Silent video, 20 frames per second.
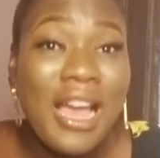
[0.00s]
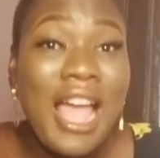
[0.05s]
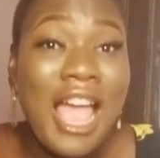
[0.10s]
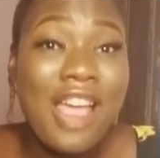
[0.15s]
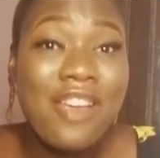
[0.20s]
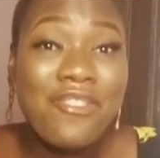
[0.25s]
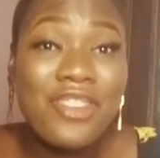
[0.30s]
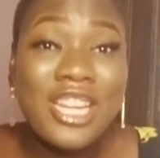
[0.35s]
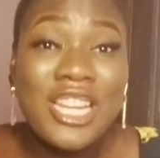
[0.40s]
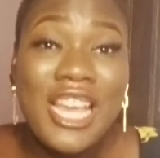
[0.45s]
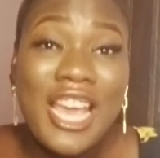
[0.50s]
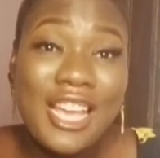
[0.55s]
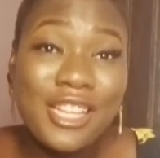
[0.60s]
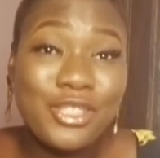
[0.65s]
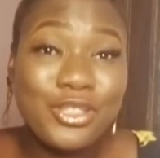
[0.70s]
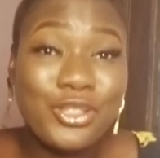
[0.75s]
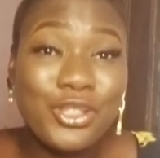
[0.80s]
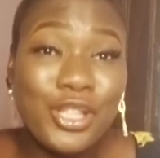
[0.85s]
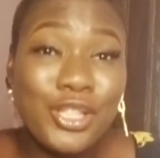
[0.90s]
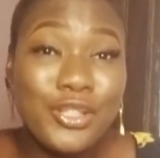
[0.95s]
I really
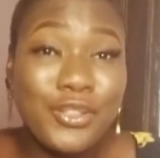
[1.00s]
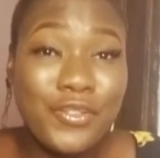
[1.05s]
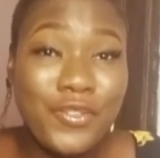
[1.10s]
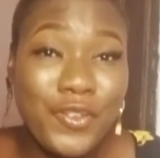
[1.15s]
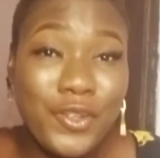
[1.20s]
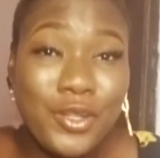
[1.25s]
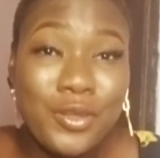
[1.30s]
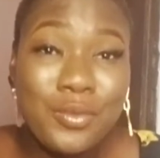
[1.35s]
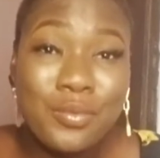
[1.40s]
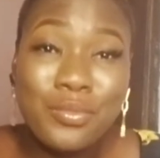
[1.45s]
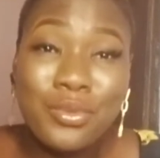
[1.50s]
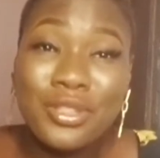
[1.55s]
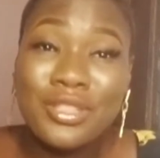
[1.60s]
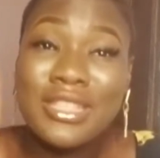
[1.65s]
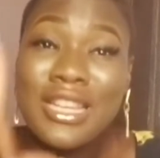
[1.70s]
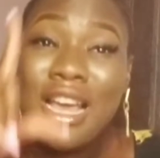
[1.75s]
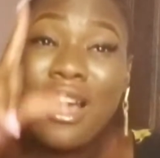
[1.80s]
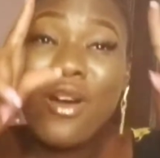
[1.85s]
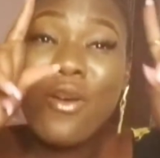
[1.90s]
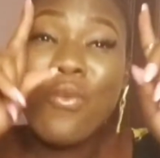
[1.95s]
enjoyed the film. But
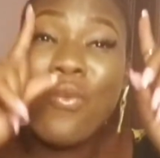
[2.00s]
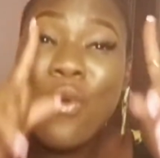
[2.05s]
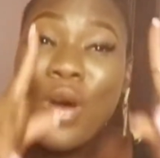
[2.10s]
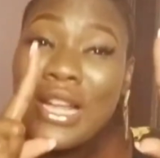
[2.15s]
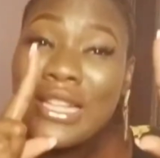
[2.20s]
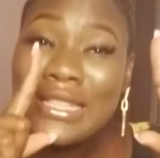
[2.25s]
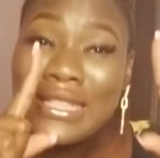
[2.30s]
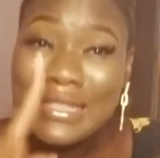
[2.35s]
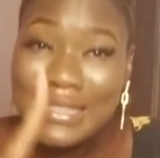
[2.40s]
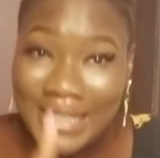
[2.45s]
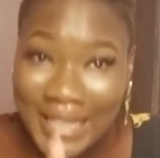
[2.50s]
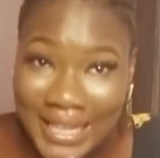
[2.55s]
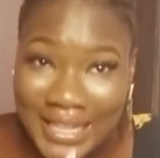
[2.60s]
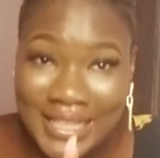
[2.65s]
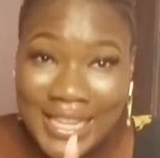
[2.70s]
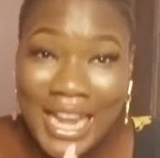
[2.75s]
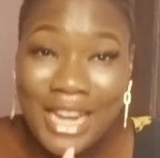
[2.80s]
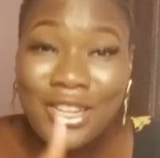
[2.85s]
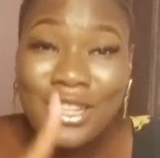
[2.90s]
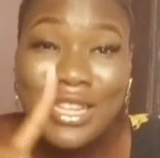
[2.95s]

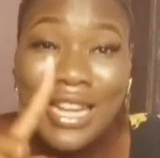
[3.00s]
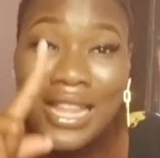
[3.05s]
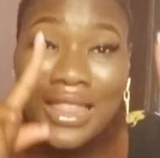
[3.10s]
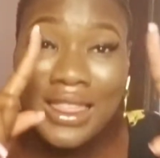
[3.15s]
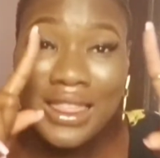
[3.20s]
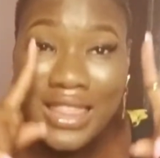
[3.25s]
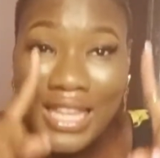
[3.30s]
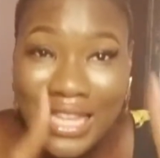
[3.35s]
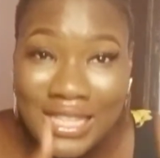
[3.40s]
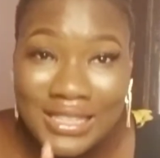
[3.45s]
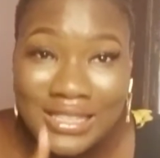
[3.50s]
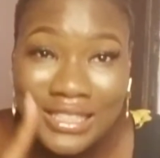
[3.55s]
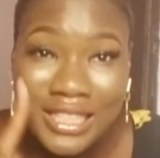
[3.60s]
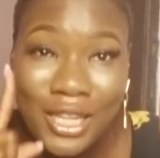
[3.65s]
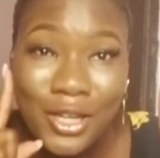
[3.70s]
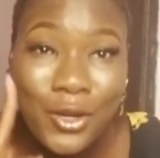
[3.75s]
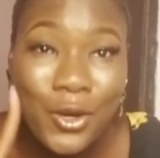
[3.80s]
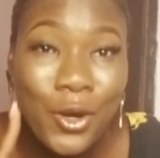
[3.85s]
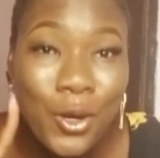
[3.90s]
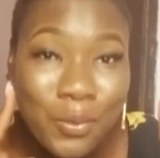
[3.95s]
another thing
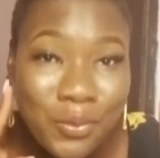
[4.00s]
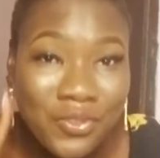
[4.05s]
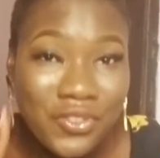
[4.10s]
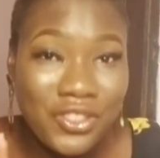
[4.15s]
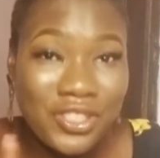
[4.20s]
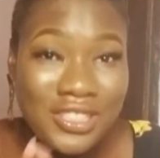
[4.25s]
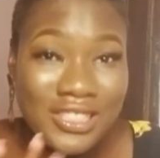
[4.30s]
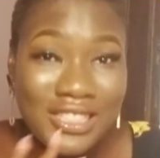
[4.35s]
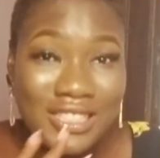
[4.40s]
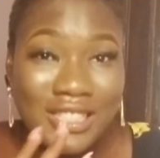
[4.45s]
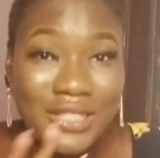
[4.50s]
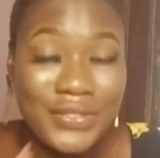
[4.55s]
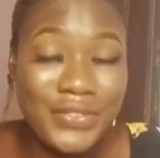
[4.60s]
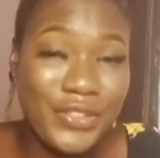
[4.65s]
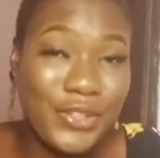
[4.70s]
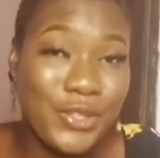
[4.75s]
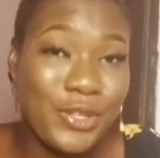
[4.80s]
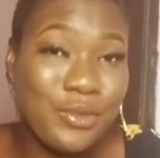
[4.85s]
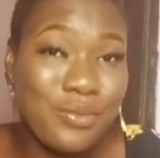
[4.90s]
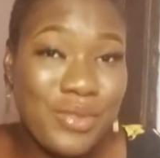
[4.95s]
take home for this
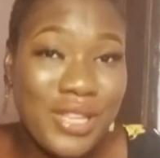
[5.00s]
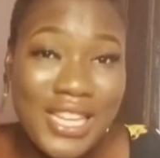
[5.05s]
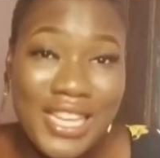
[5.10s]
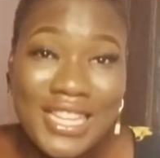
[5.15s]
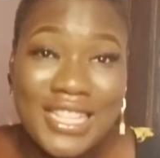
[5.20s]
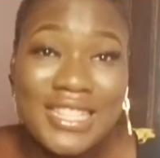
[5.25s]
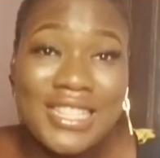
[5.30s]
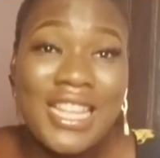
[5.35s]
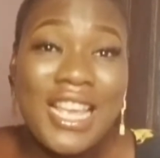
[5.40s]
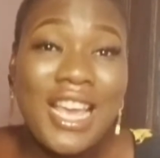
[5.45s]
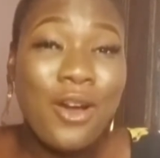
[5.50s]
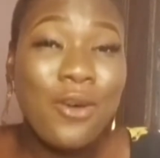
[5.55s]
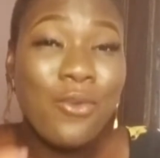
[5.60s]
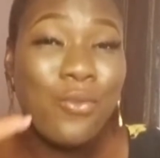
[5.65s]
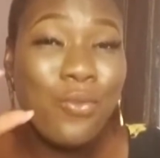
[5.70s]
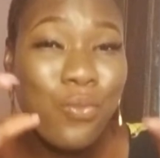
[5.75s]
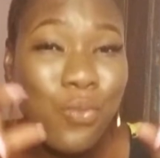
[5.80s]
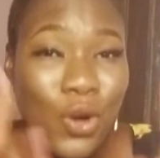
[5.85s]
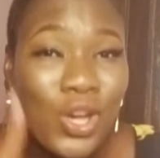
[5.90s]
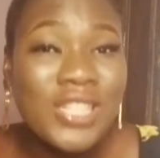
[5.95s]
film is
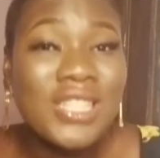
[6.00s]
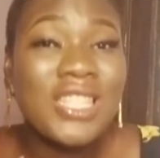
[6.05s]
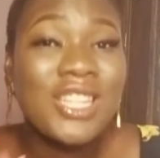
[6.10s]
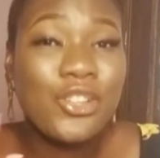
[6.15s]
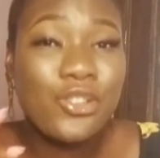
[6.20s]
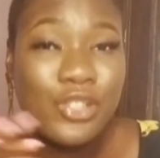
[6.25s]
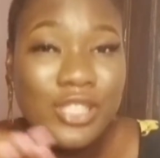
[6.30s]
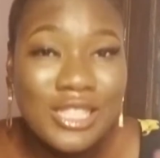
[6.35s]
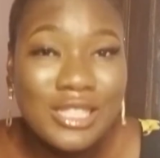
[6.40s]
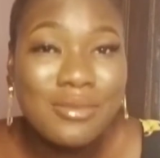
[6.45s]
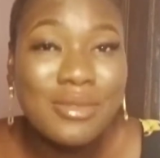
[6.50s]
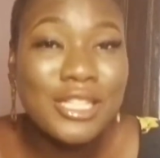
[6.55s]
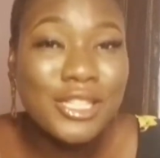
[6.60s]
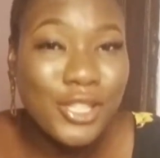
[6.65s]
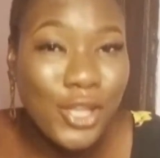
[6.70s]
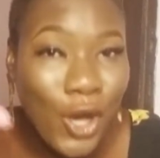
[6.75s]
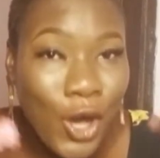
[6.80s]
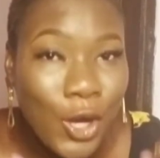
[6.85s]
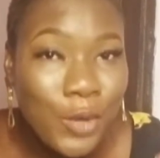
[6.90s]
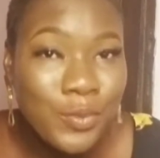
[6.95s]
what Christmas
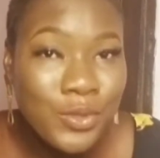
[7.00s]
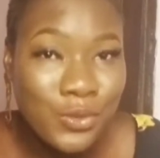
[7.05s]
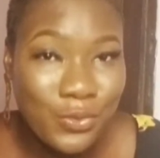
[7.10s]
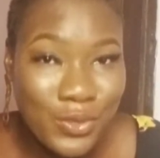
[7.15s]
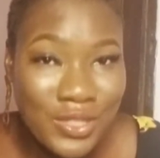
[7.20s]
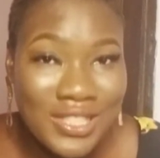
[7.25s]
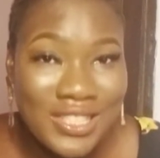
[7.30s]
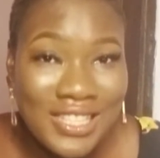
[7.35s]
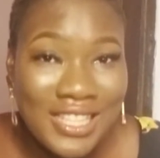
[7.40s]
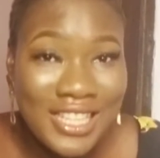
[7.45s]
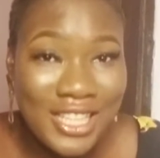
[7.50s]
comes with.